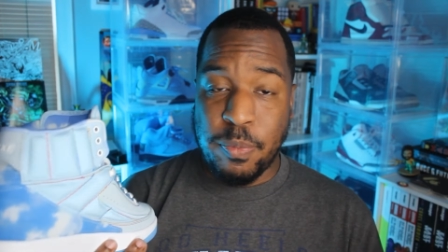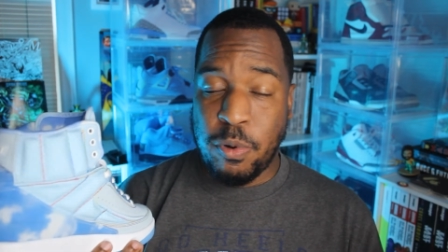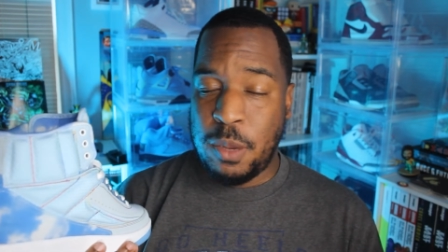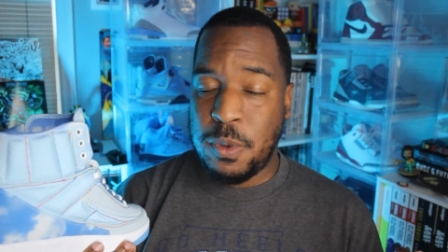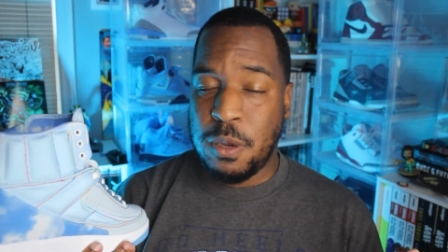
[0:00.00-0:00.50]

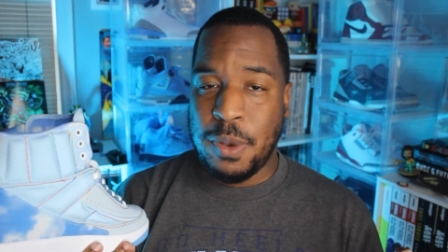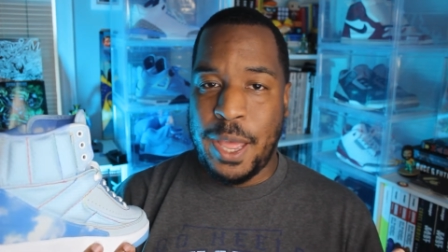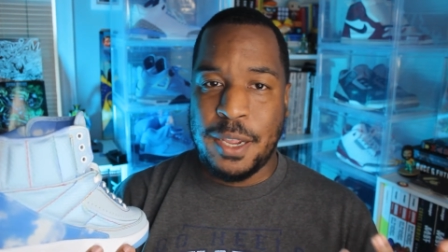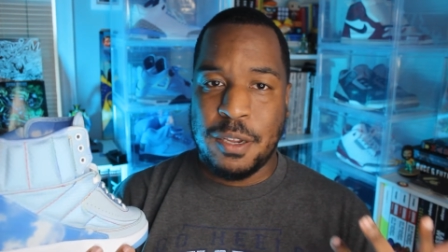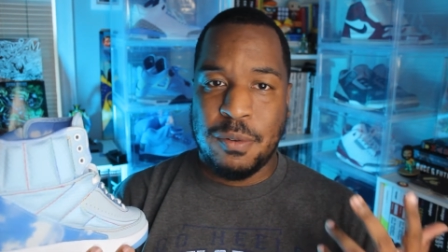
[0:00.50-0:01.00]
premium.
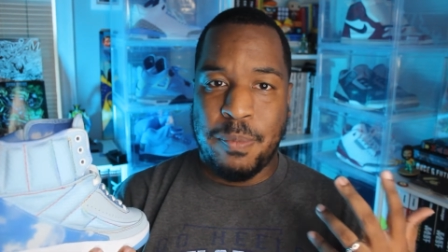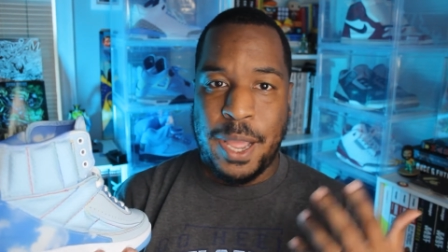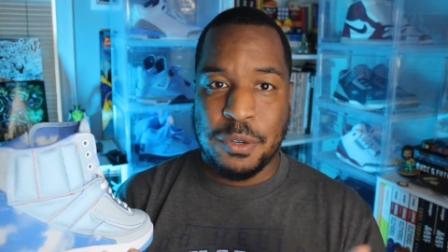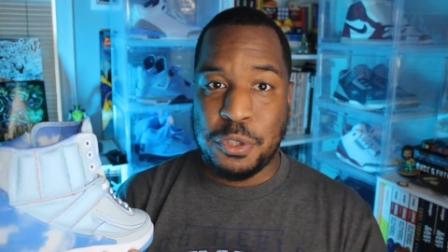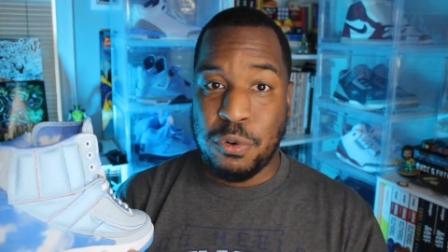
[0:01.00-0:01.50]
Like
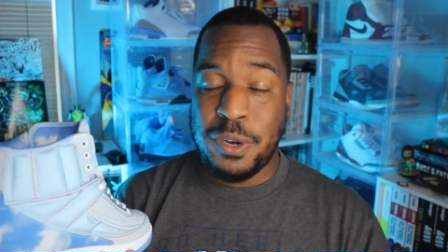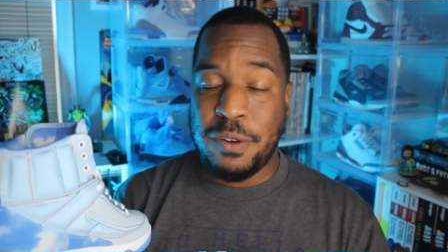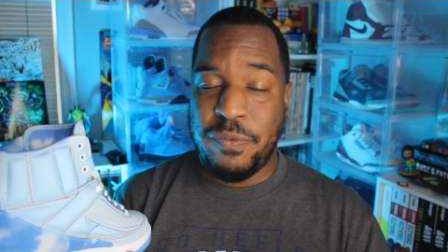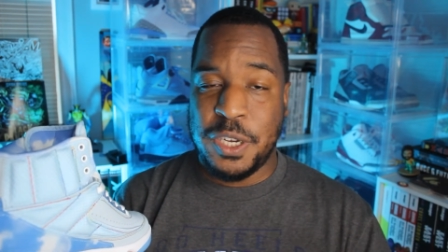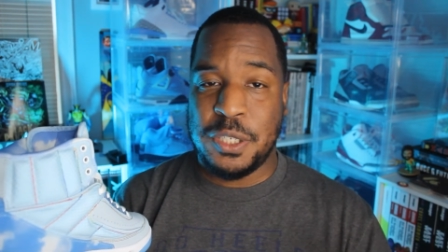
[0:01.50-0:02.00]
Michael Jordan
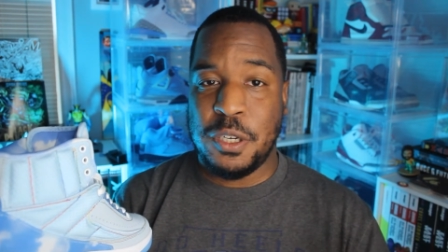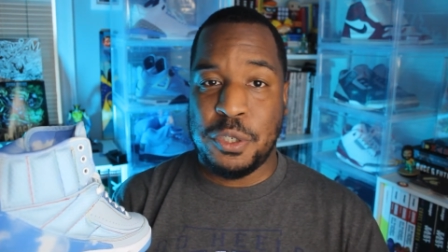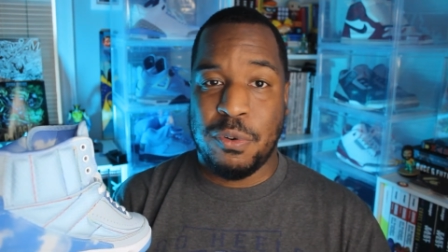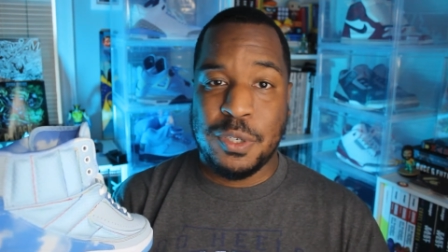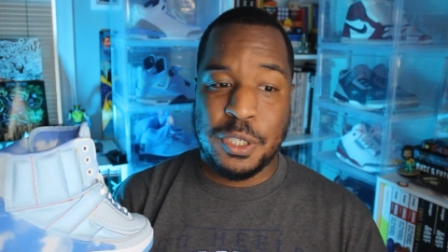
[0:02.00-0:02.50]
envisioned the
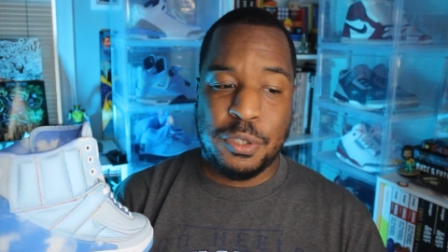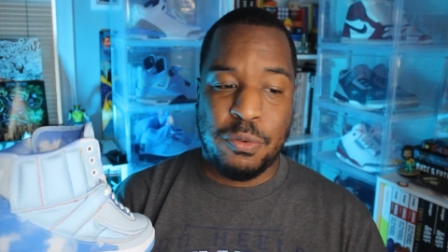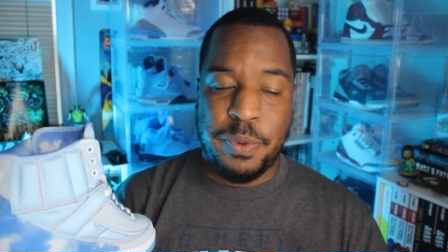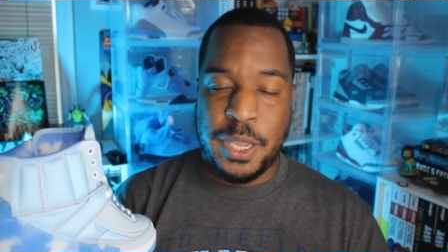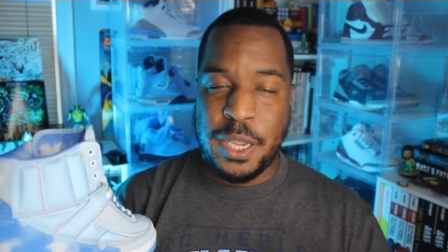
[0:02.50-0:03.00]
Jordan
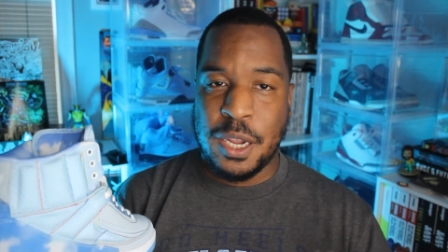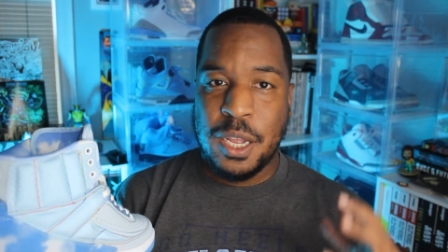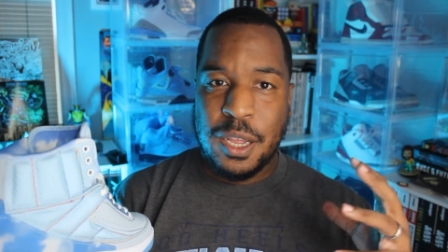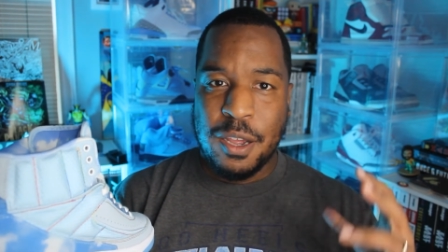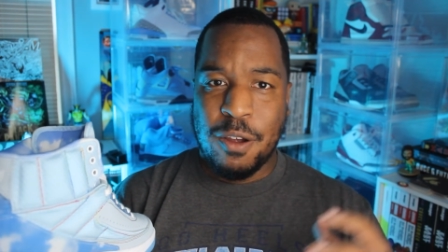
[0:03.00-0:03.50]
2 being
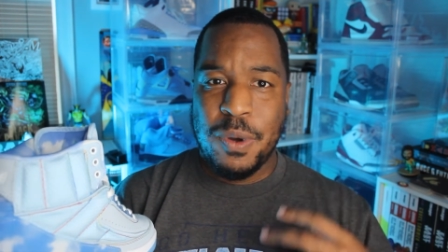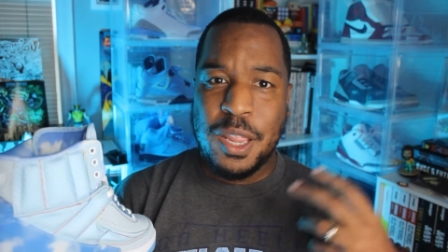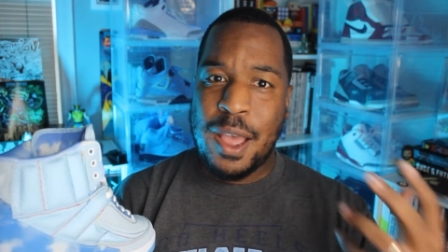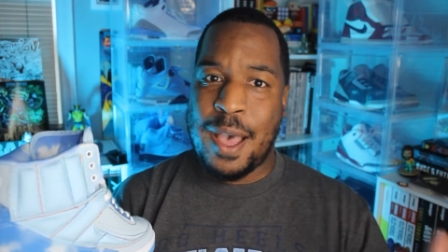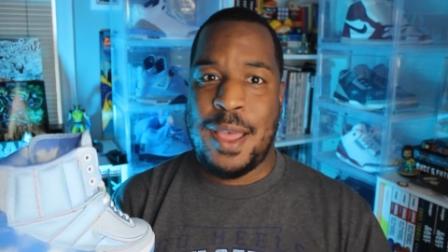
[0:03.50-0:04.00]
a
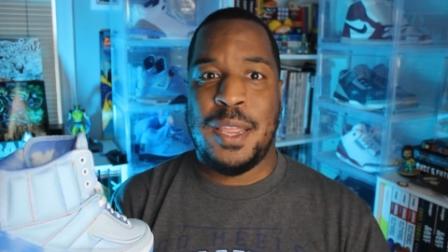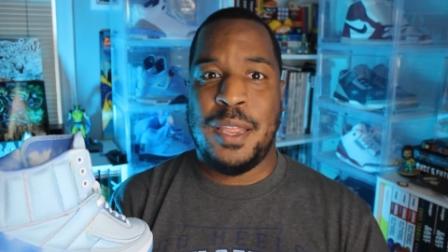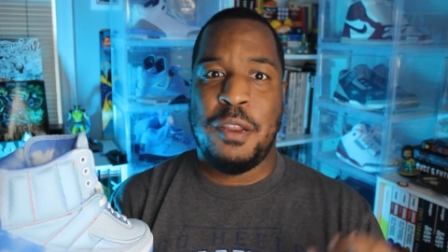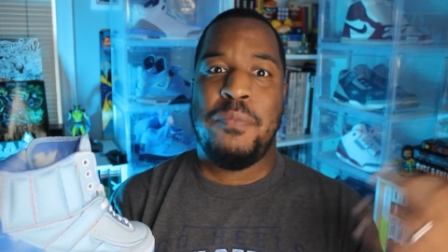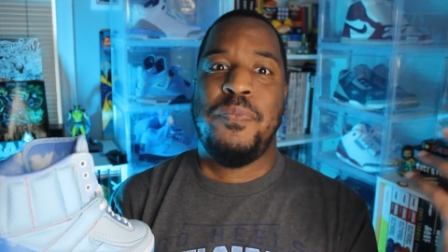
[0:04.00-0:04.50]
really high
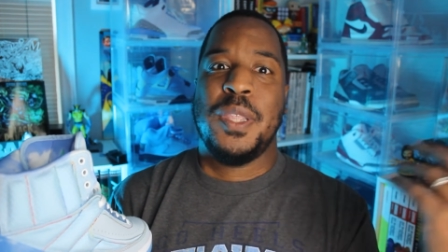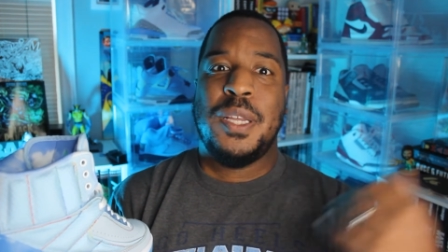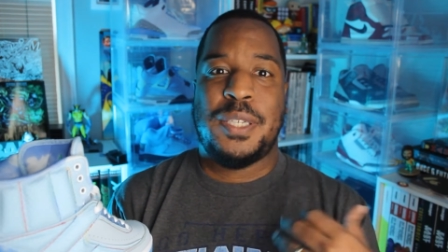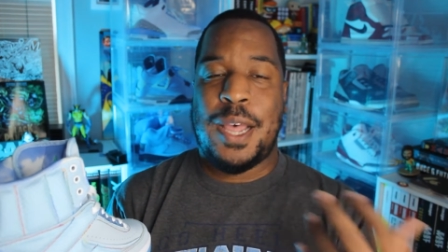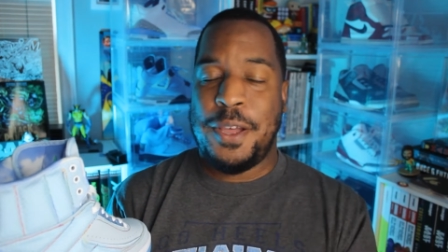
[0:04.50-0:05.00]
end,
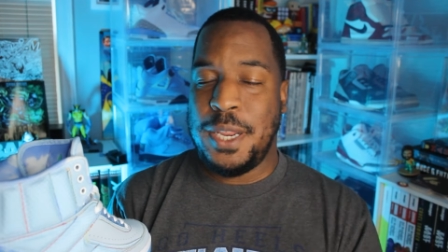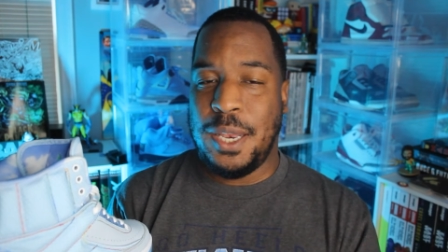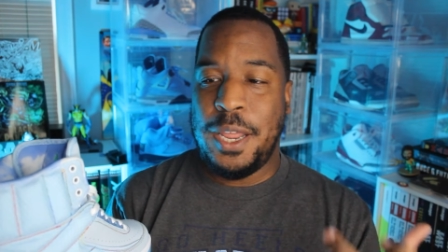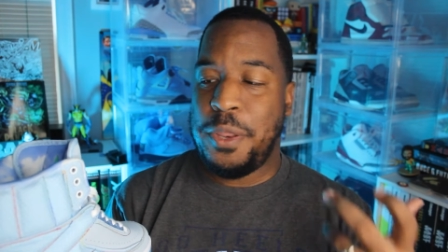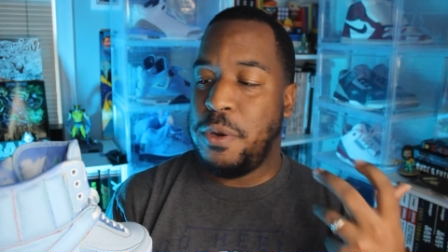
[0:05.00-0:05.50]
Italian
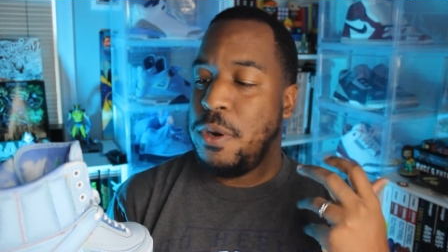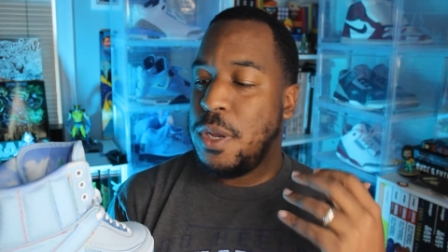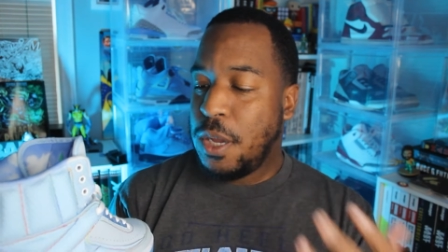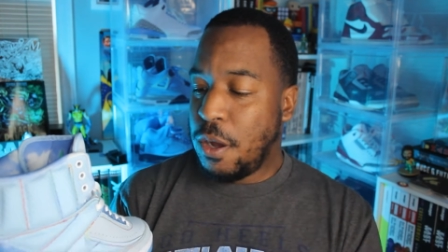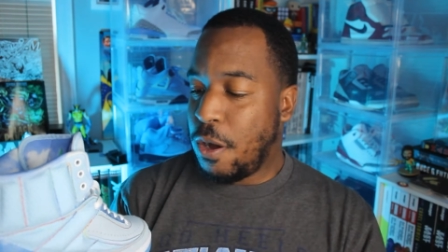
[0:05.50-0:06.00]
leather,
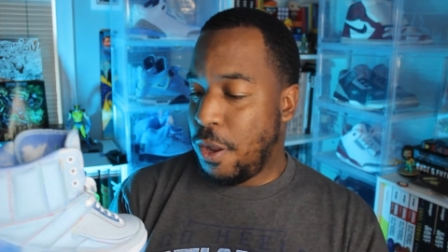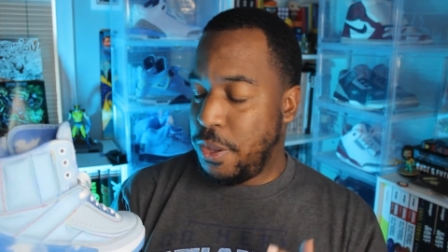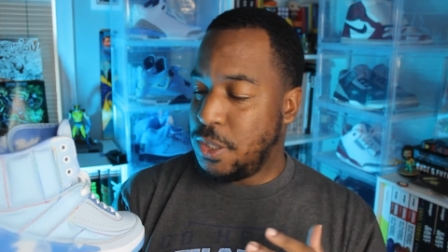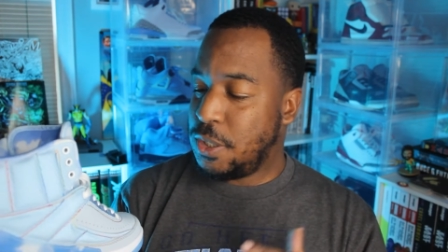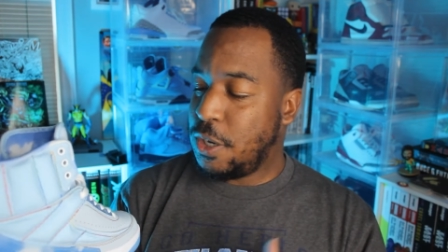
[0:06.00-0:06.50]
all
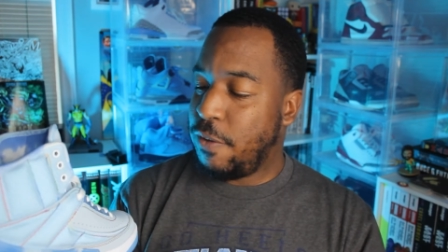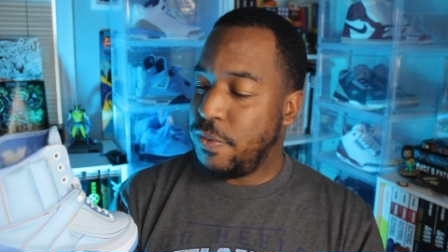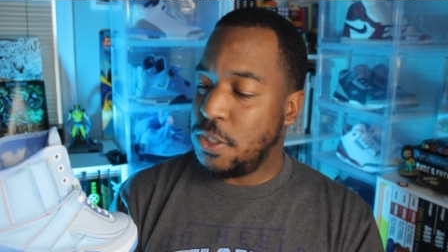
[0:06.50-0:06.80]
this stuff.